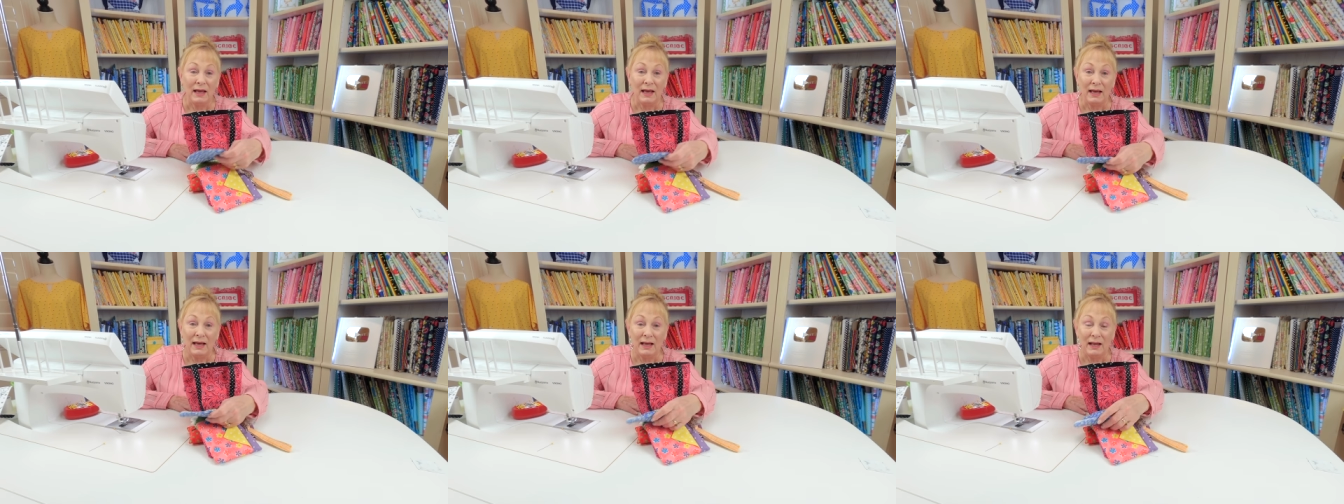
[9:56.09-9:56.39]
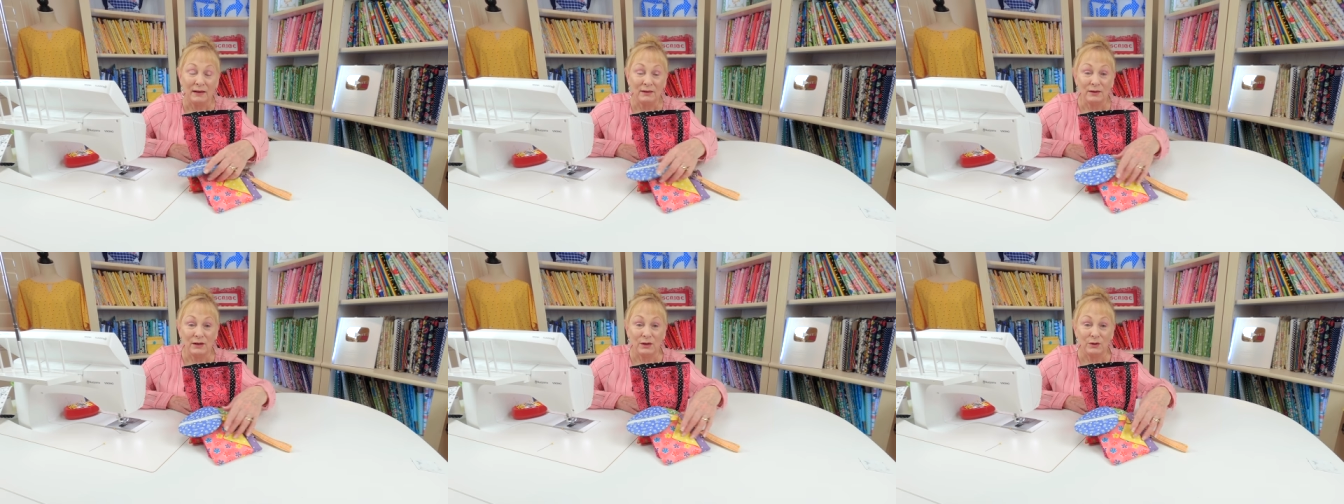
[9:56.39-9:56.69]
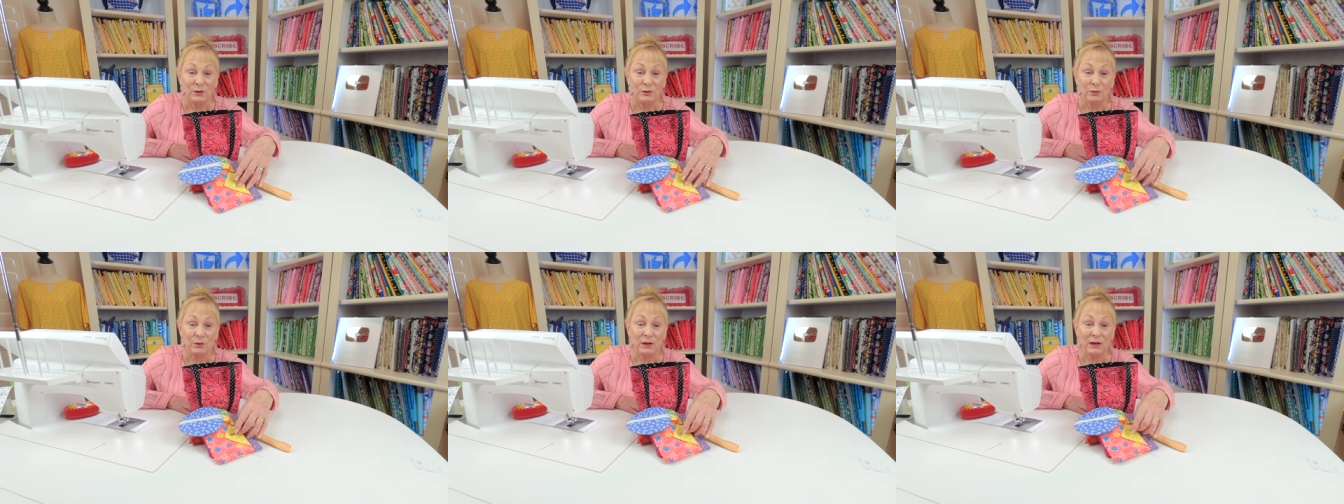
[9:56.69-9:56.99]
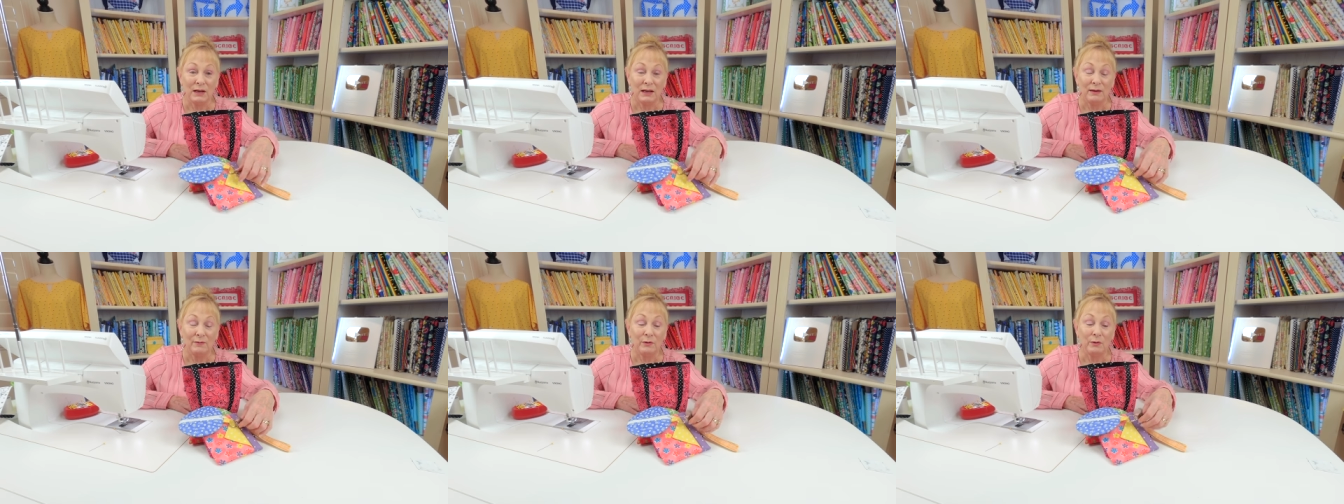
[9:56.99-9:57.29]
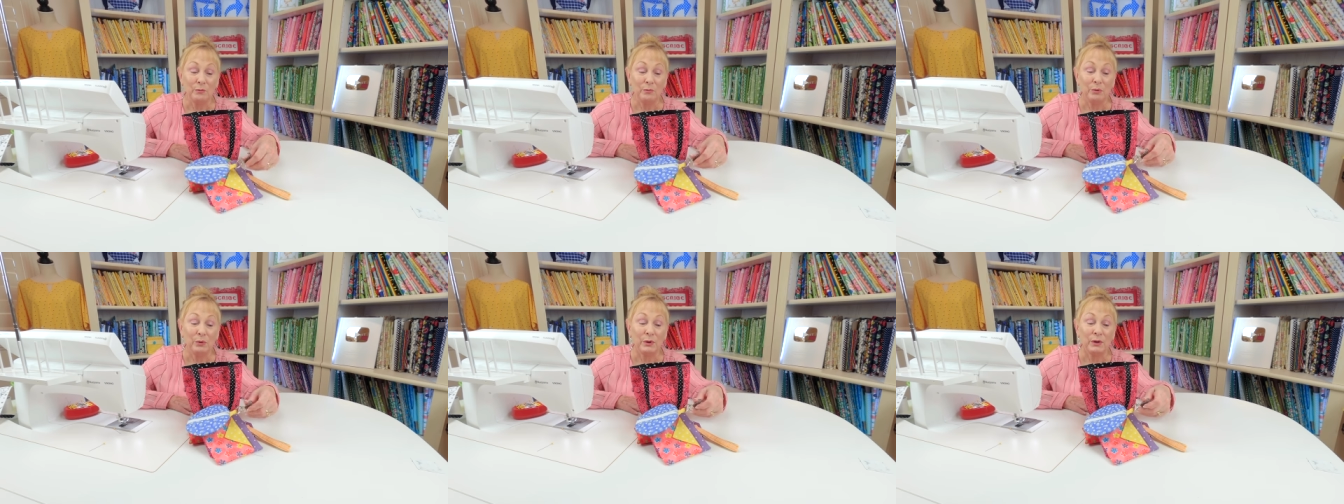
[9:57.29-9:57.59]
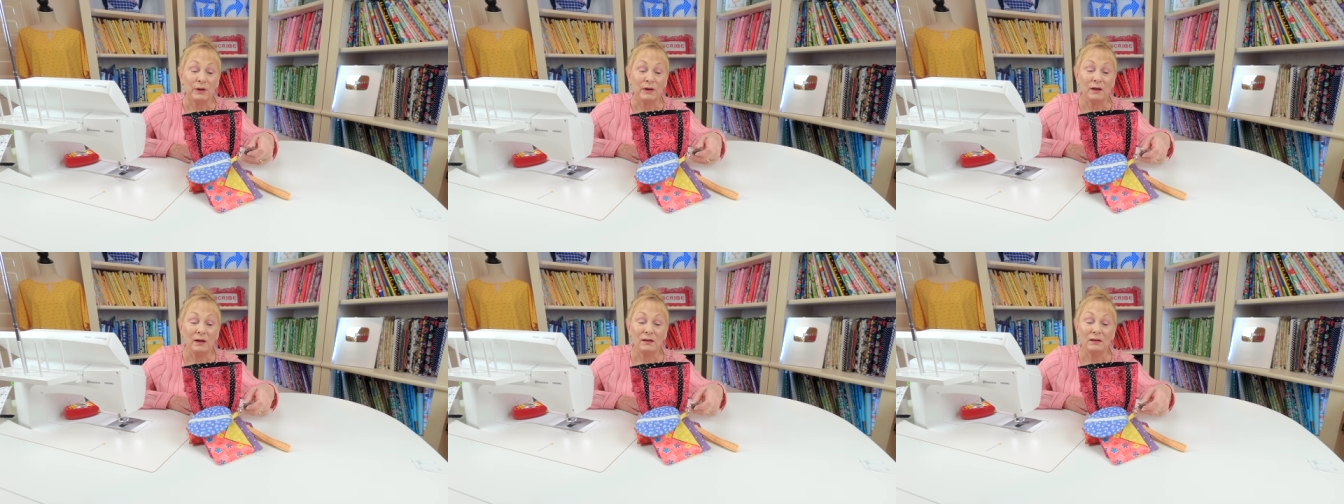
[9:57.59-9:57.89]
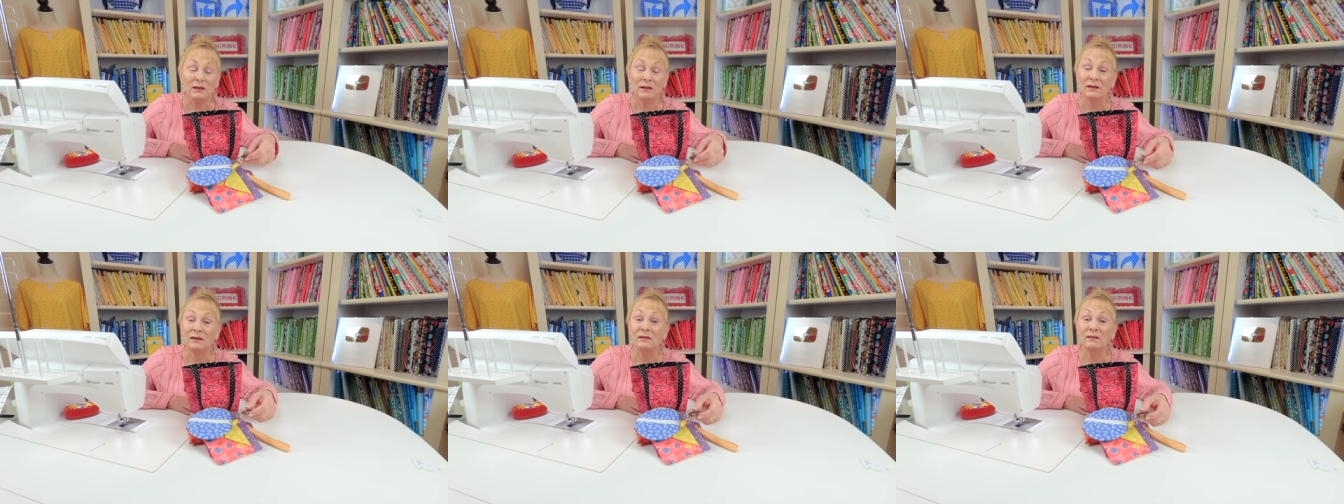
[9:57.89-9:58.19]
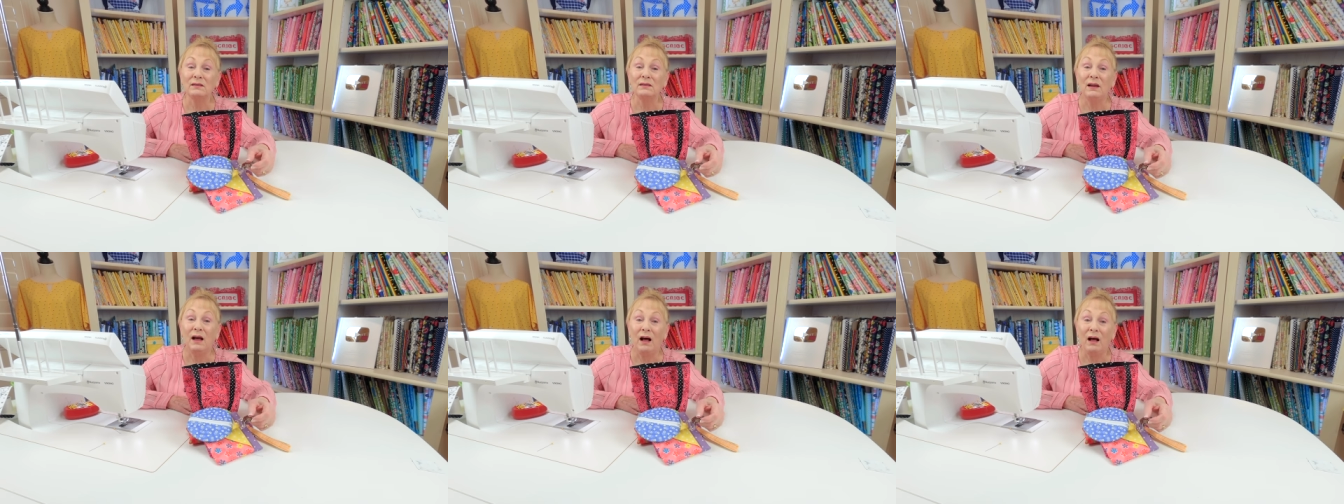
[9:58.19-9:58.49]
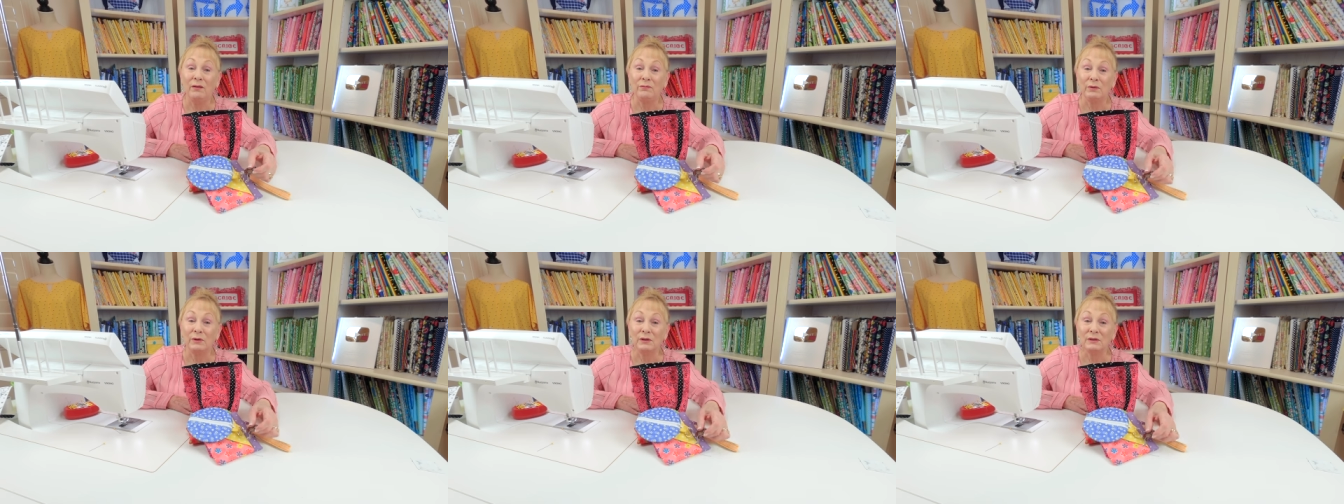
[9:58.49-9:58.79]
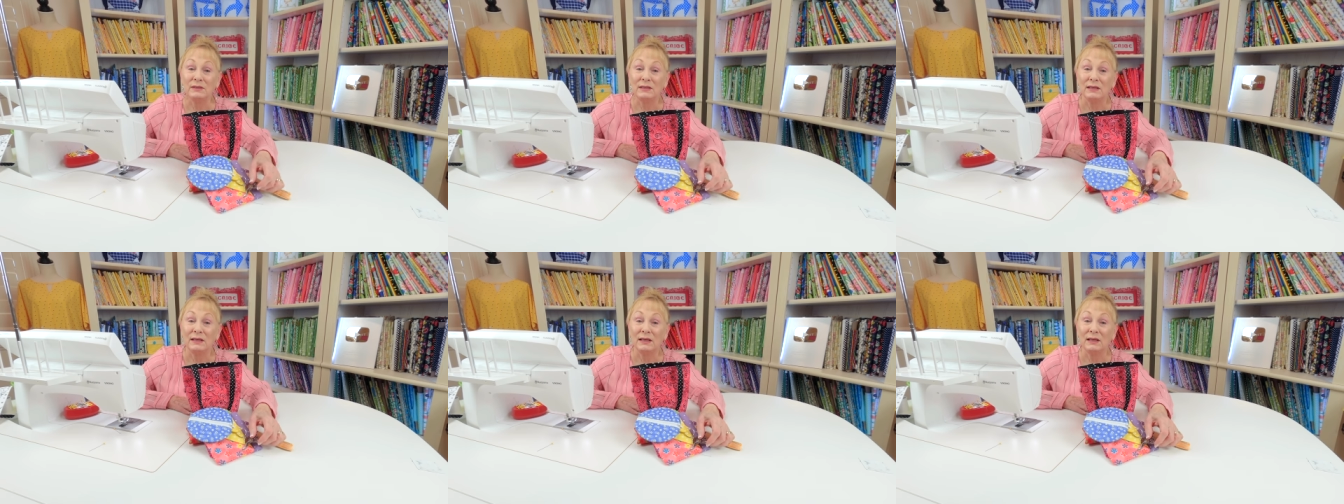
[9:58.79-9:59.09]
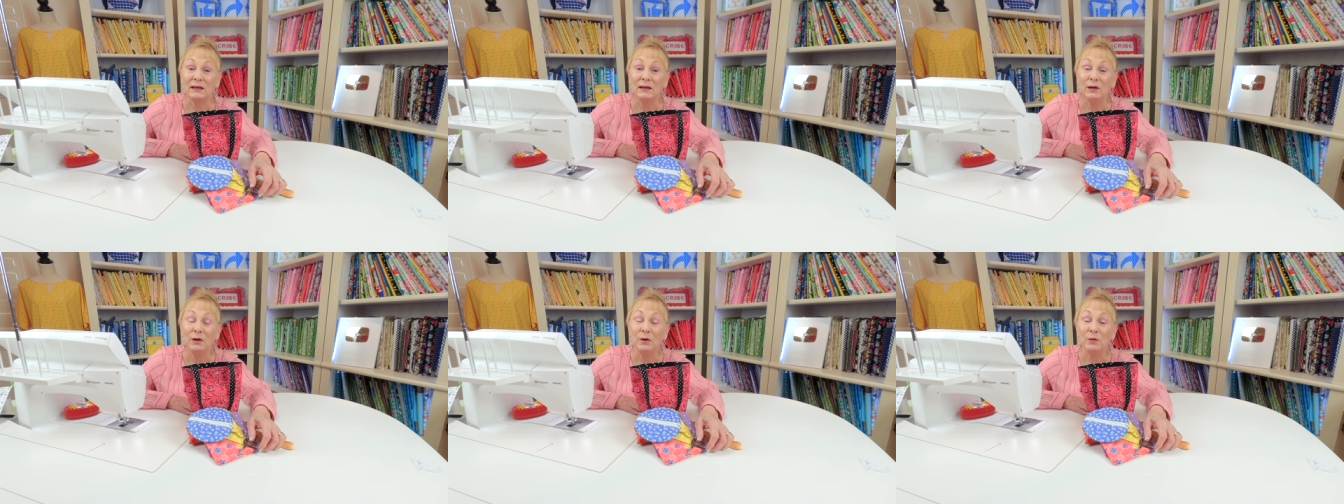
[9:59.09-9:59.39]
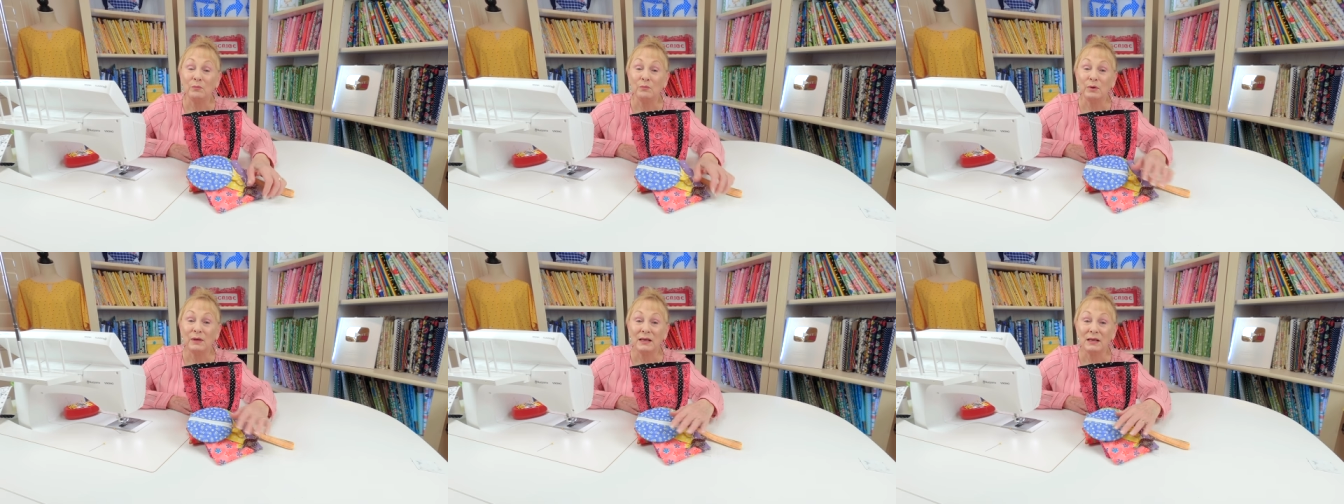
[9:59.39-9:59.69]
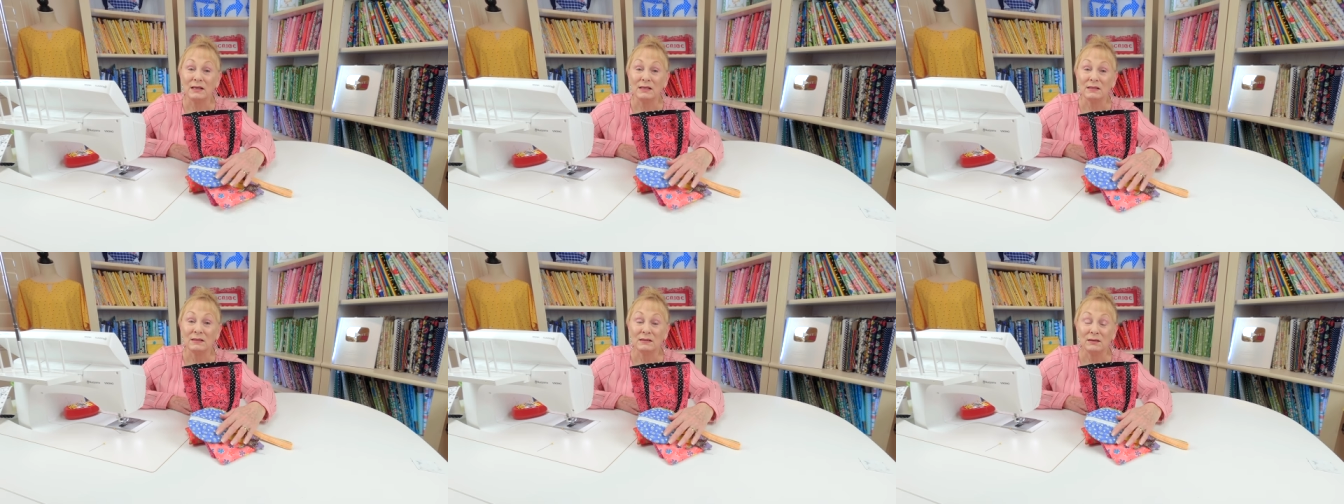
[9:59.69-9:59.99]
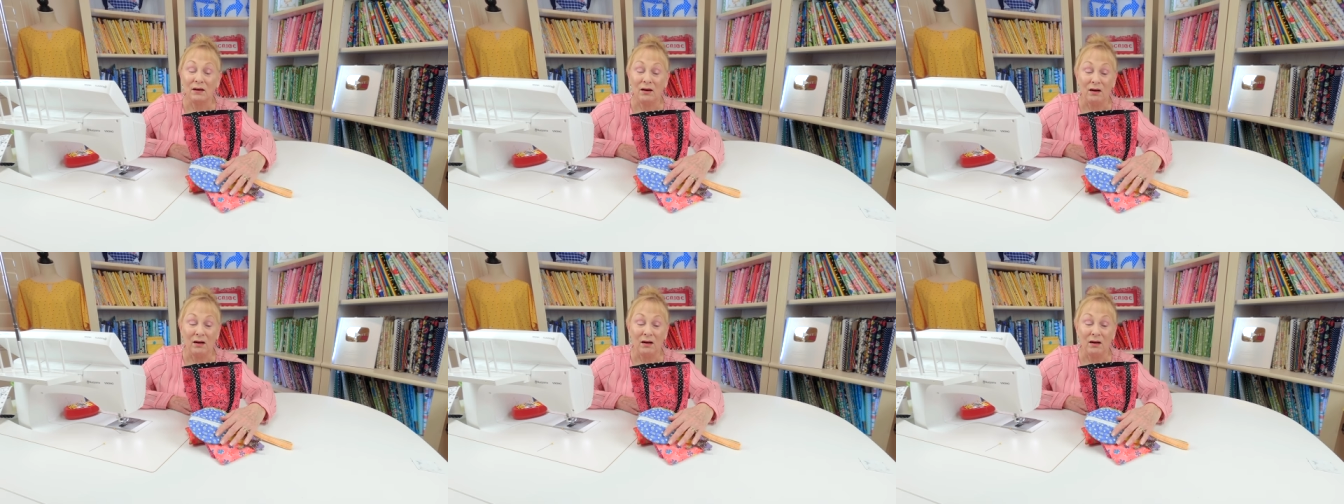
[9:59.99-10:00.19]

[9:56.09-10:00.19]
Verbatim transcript: And you can even put a little novelty piece